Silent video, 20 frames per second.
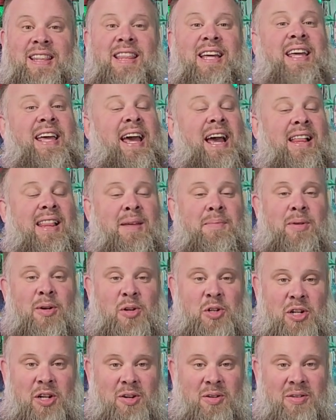the
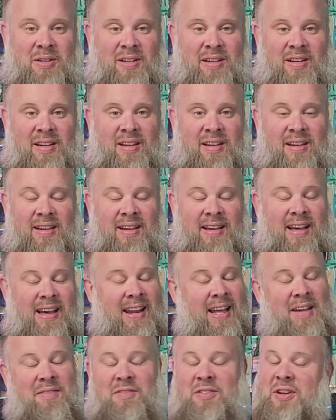Kalimotxo,
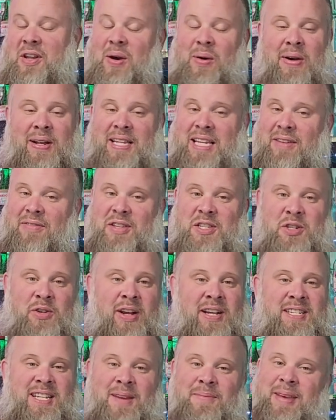and I have no idea if this
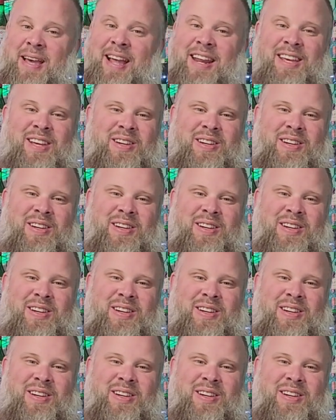drink's going to be any